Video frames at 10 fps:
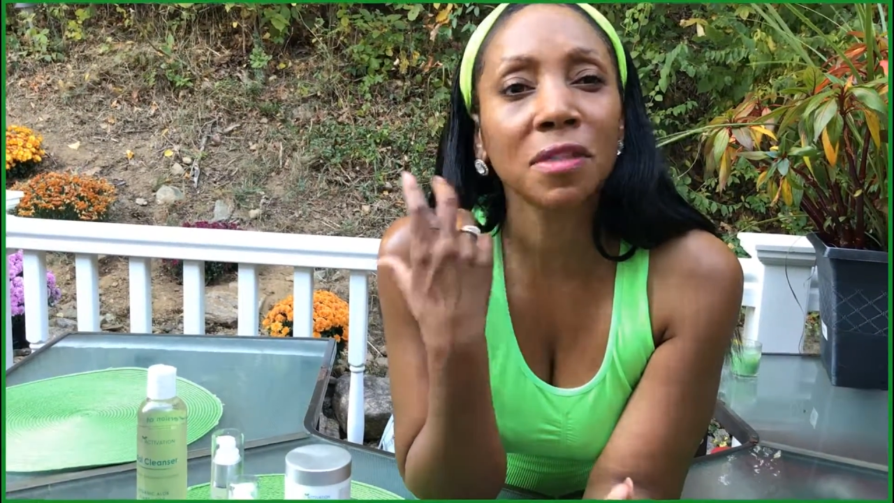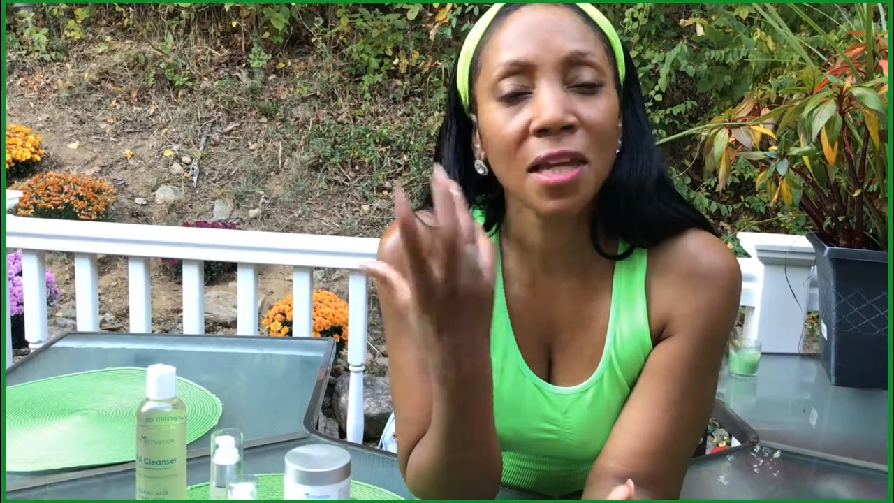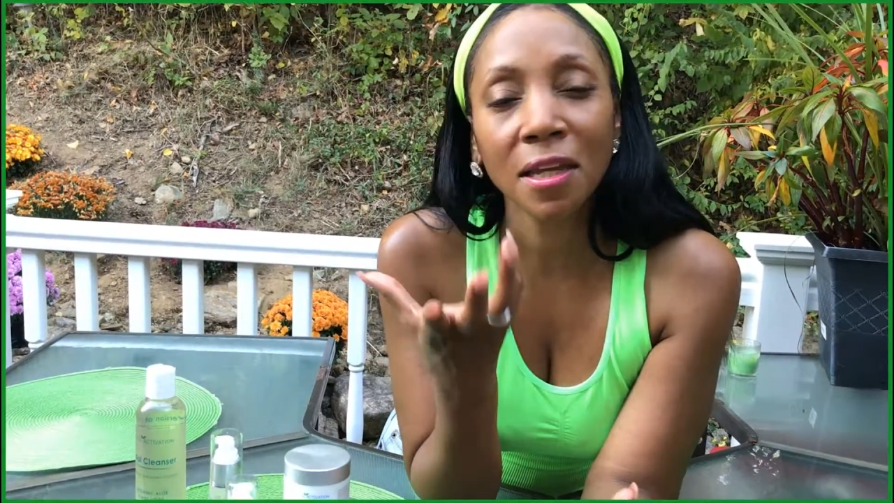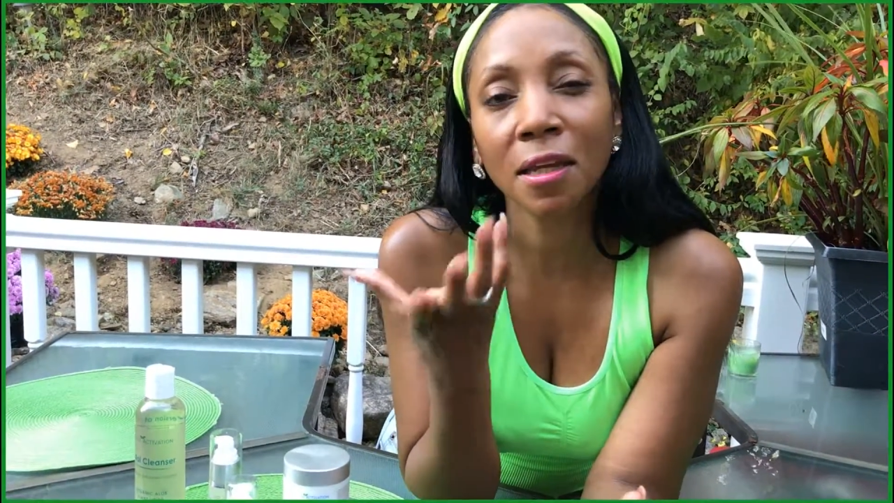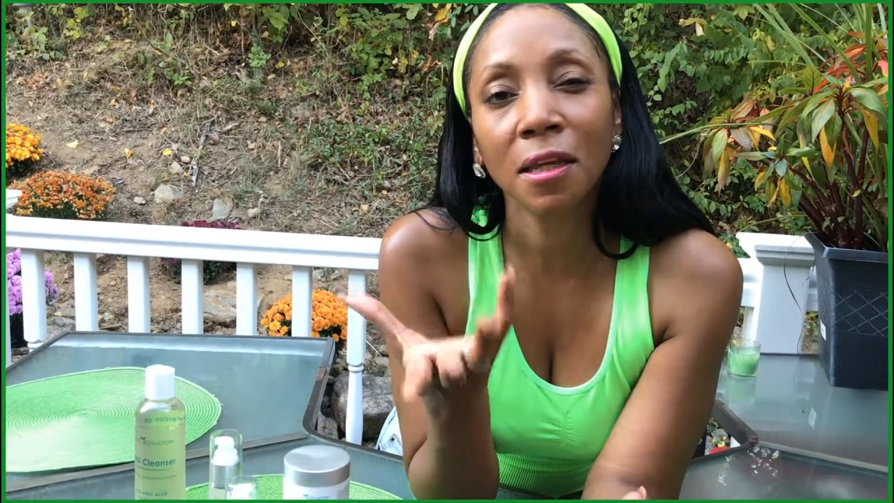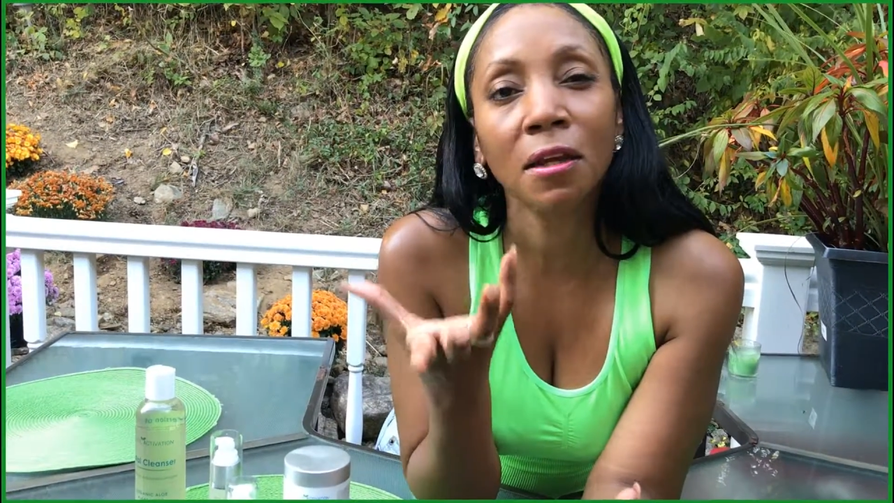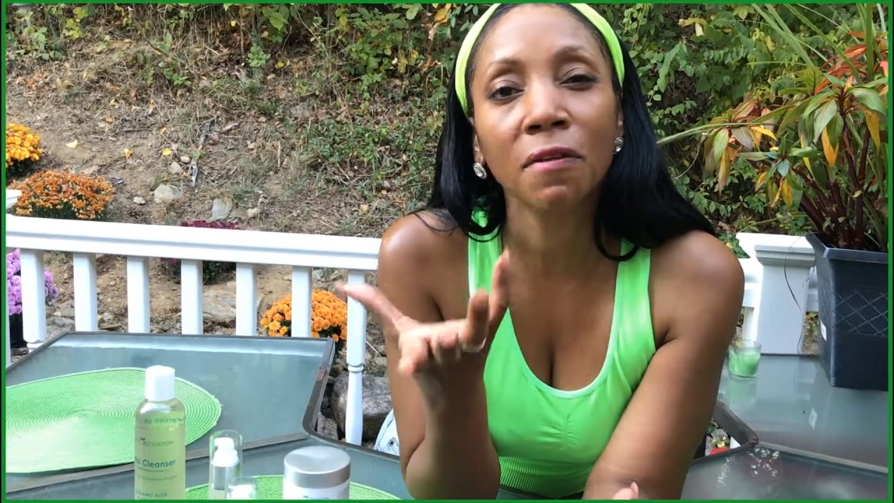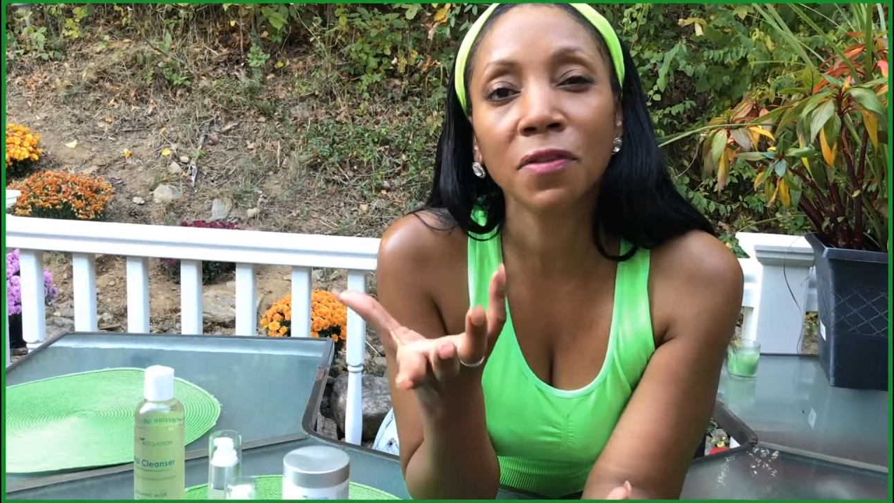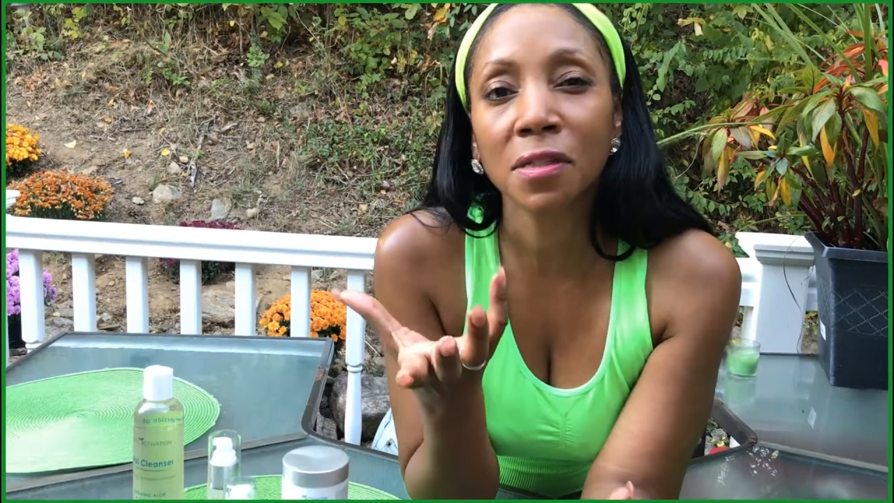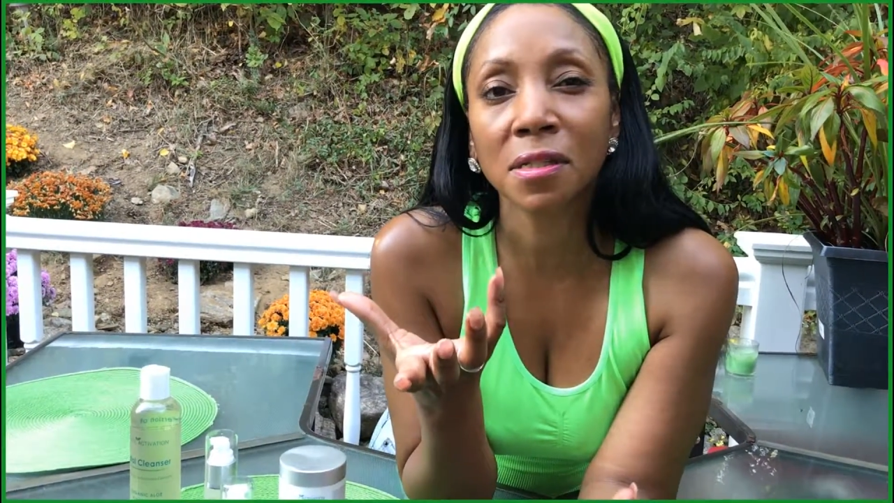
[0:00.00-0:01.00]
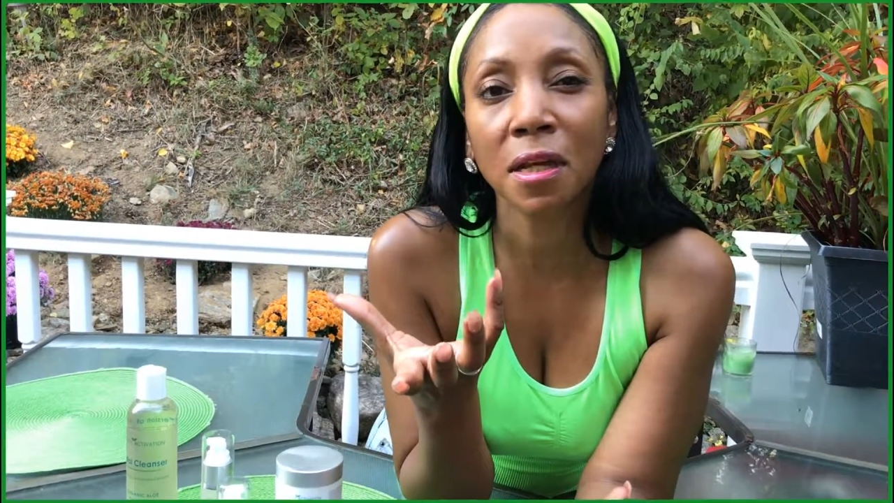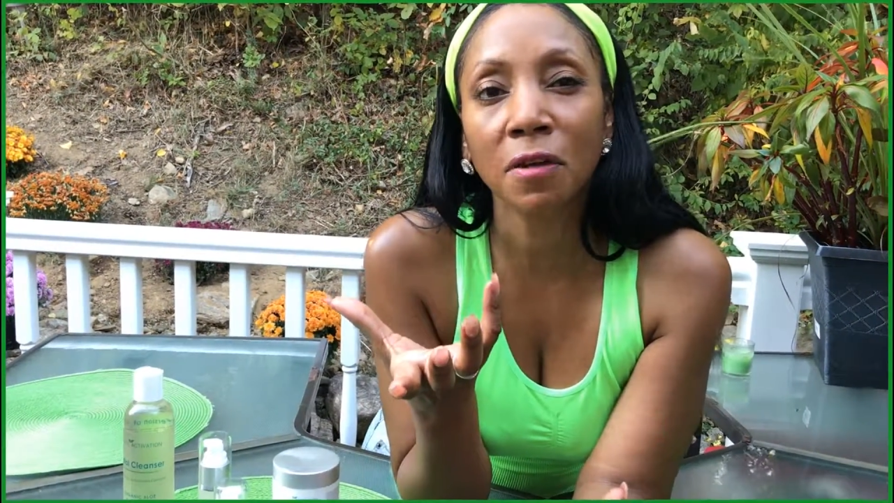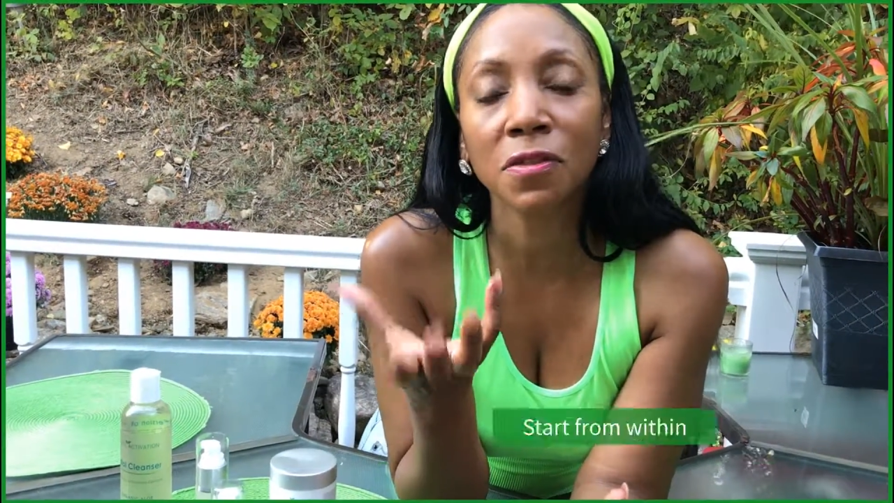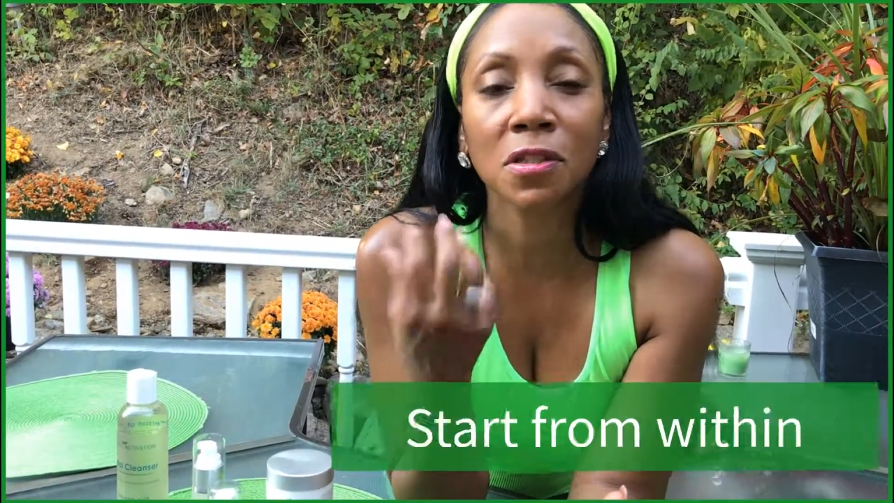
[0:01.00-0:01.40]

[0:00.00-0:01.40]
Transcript: taking care of yourself,